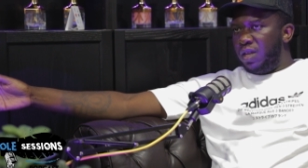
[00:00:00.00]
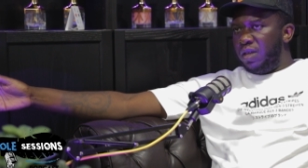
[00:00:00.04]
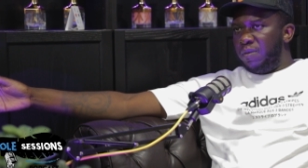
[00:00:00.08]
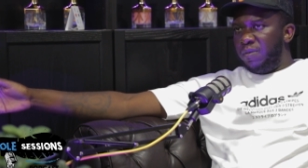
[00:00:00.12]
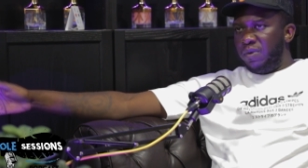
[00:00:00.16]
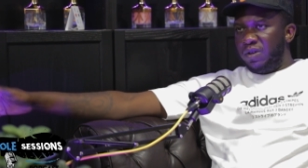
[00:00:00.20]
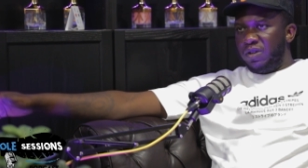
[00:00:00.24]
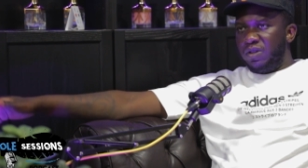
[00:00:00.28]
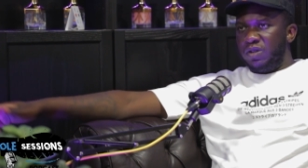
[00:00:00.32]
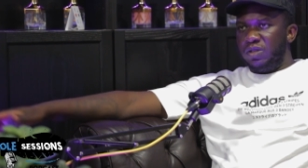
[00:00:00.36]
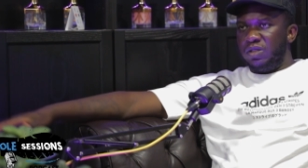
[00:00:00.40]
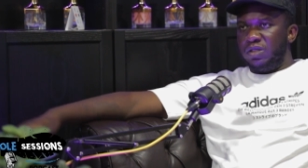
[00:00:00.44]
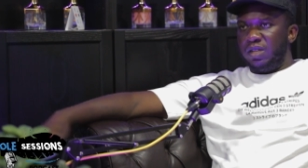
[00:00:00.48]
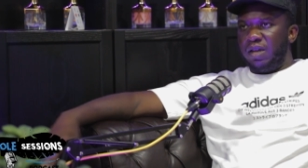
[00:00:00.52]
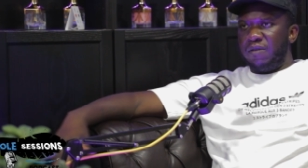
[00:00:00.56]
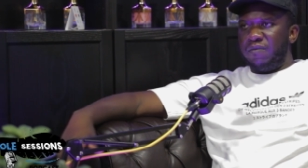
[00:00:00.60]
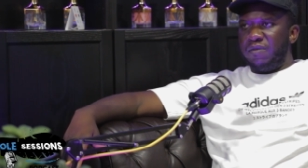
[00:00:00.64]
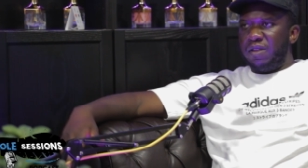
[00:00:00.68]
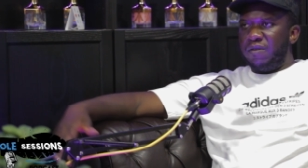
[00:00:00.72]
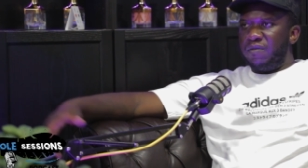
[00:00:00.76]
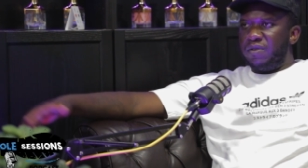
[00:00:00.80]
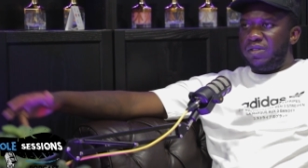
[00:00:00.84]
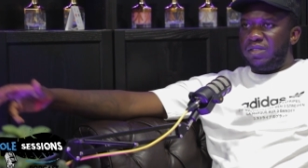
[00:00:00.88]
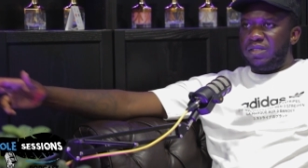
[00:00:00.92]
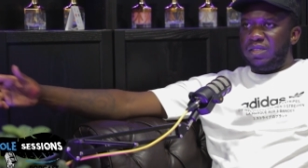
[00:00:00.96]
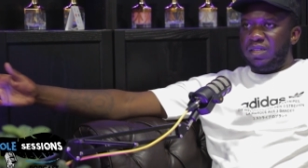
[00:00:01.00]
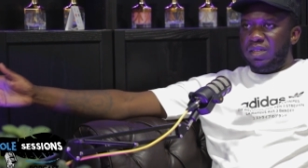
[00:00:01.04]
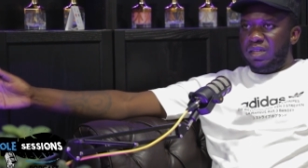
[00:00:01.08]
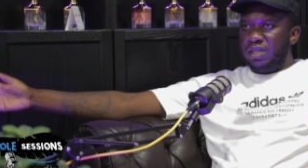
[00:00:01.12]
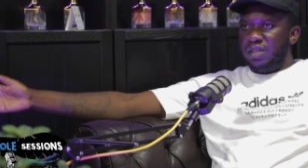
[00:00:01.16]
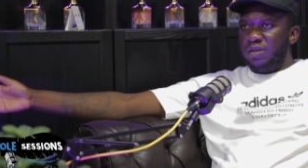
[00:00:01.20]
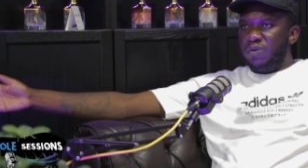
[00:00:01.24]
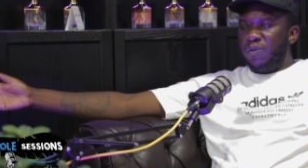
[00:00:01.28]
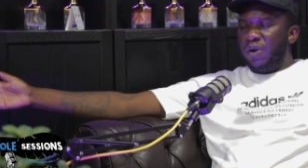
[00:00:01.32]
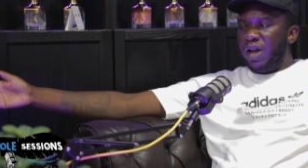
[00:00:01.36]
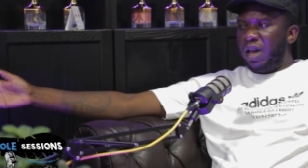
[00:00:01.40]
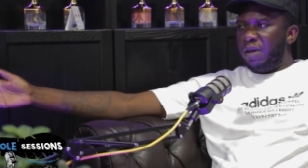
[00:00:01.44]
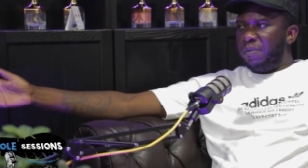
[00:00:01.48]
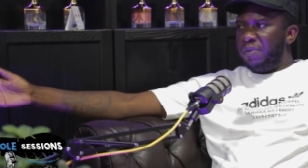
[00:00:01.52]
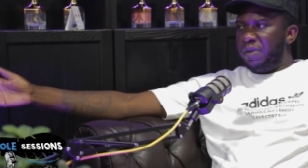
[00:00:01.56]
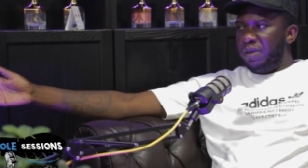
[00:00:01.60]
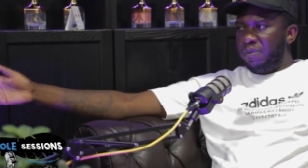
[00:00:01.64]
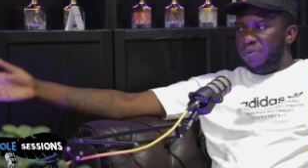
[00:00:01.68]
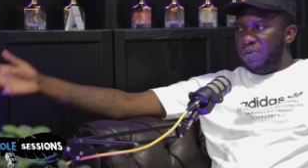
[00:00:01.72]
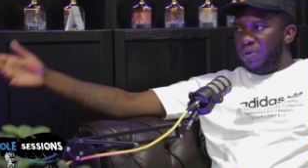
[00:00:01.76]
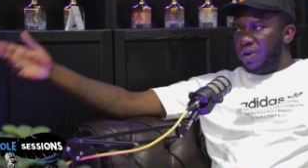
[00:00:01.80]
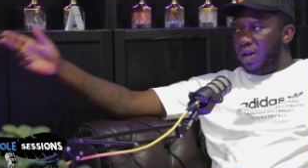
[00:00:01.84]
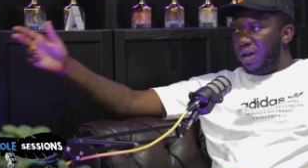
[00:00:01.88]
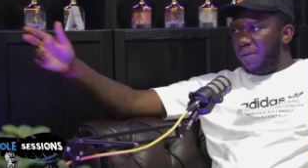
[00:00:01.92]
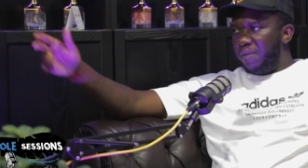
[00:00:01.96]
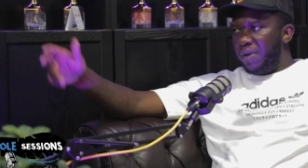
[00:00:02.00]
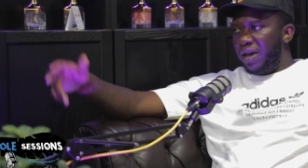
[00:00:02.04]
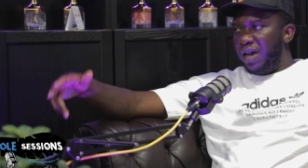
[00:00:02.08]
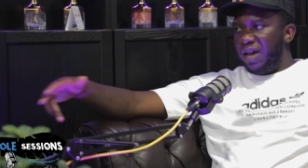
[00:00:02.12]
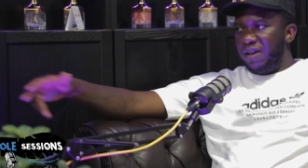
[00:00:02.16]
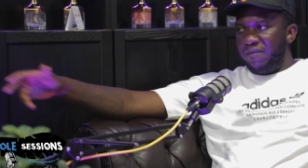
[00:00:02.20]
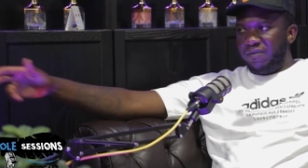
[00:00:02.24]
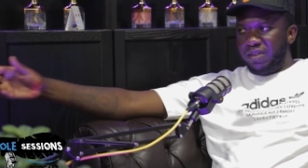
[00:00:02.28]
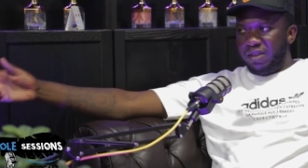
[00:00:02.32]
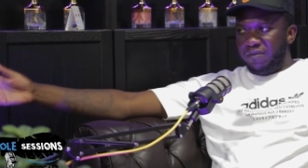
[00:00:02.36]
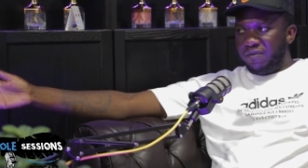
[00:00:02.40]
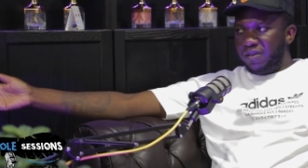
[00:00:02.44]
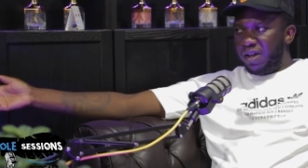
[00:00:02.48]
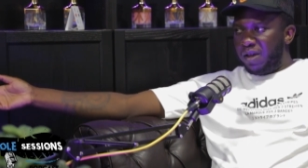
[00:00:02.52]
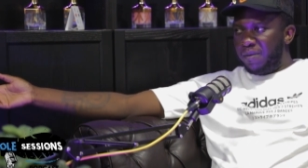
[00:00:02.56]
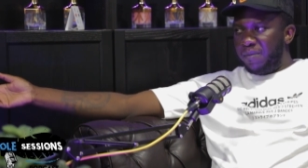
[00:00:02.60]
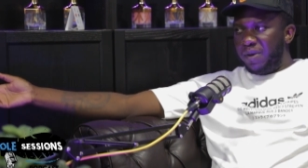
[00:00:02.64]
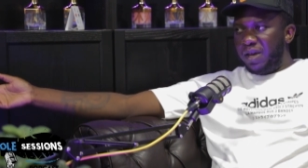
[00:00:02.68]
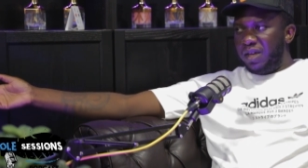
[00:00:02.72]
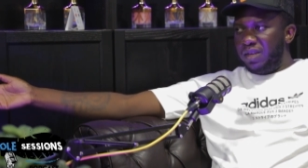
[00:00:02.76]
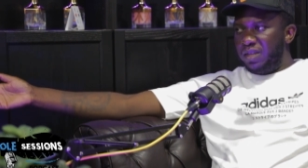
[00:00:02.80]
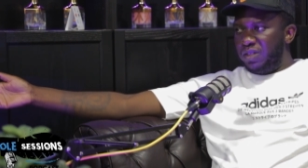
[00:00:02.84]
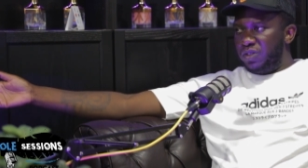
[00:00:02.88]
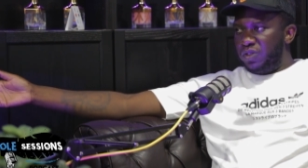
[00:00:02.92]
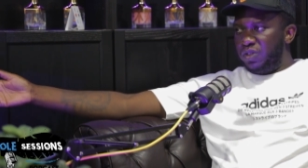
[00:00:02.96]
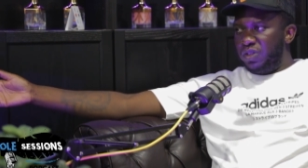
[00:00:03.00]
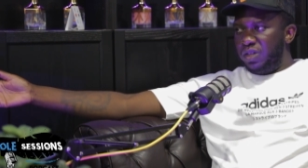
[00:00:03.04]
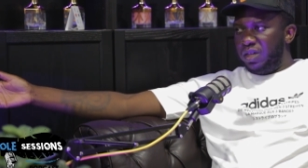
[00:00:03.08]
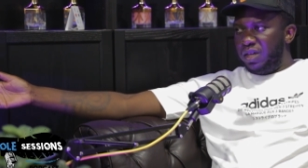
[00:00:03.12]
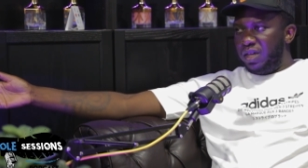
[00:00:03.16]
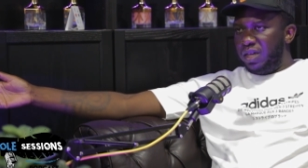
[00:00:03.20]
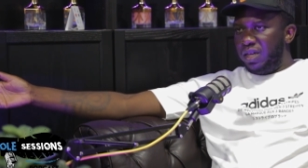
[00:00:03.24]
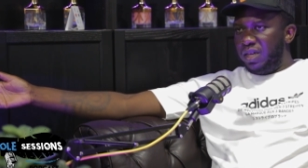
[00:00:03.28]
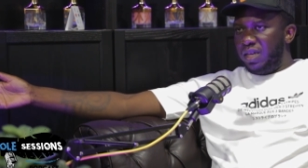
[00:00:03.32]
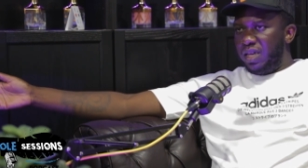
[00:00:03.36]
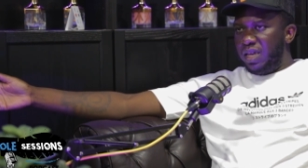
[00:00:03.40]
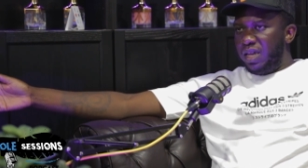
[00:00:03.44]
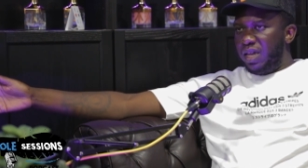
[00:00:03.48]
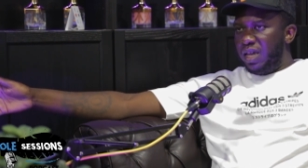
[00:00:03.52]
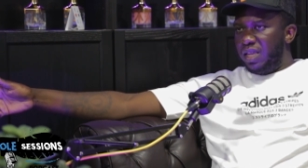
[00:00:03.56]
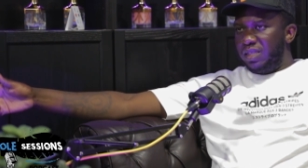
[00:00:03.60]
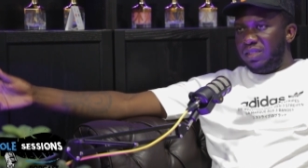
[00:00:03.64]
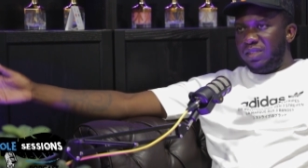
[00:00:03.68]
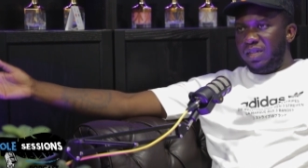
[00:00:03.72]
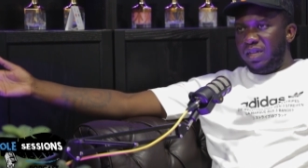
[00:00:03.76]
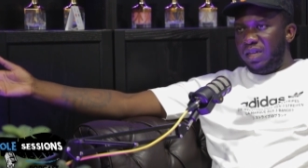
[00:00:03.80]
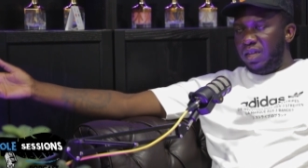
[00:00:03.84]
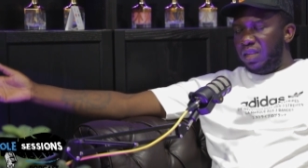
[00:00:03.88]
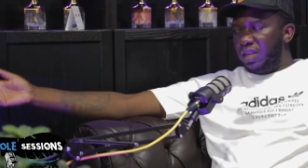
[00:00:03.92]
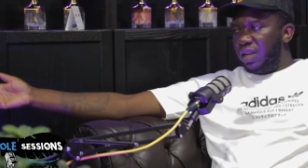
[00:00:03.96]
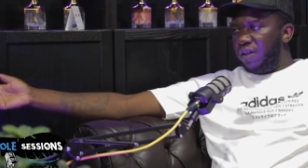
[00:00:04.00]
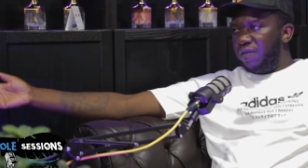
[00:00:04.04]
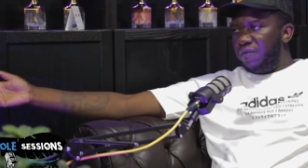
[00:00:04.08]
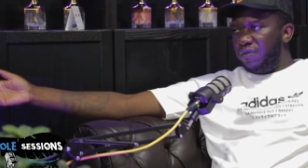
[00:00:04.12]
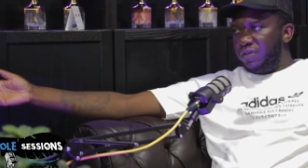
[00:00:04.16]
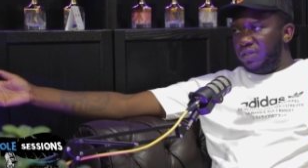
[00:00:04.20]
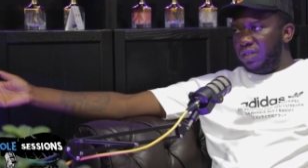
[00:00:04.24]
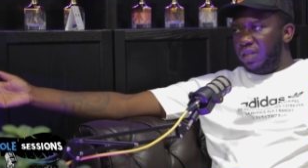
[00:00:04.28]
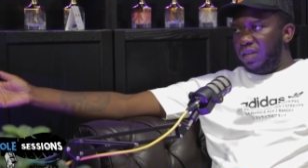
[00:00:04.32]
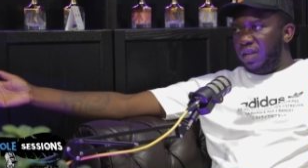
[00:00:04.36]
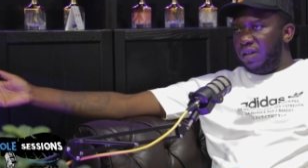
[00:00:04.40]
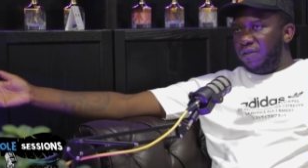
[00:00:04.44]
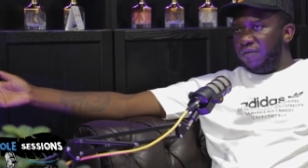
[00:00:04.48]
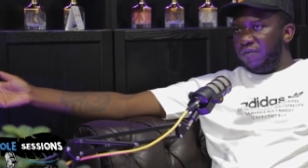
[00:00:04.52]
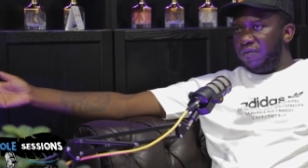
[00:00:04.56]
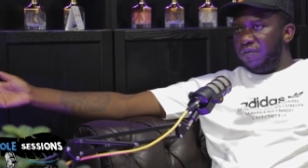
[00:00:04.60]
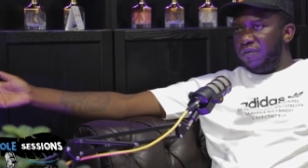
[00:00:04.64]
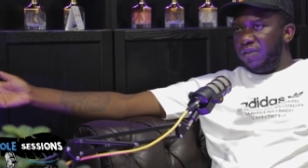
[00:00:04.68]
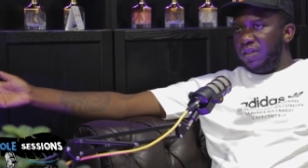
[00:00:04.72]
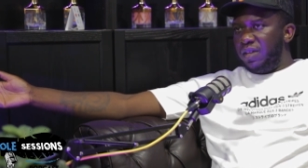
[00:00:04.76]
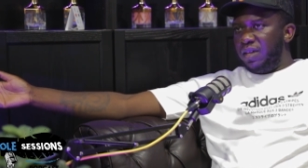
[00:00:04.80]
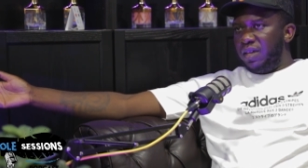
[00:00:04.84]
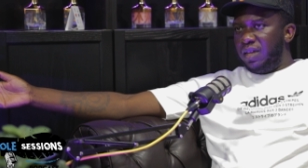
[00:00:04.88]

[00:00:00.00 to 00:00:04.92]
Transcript: Because I've never seen white people come out, they've come out this year and say enough is enough.